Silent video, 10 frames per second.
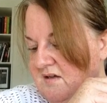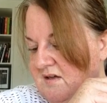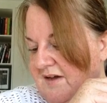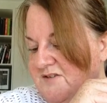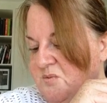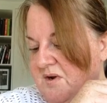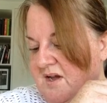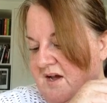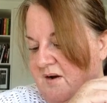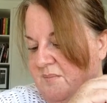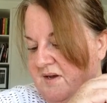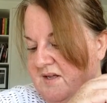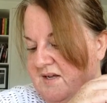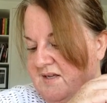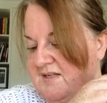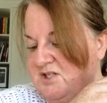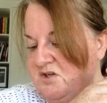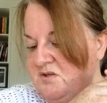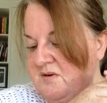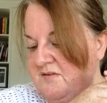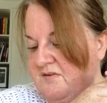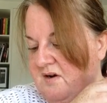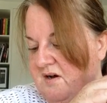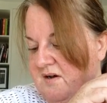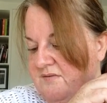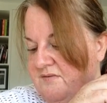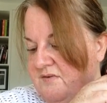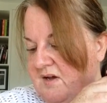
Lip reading: you have to work out how big it is. It's 225.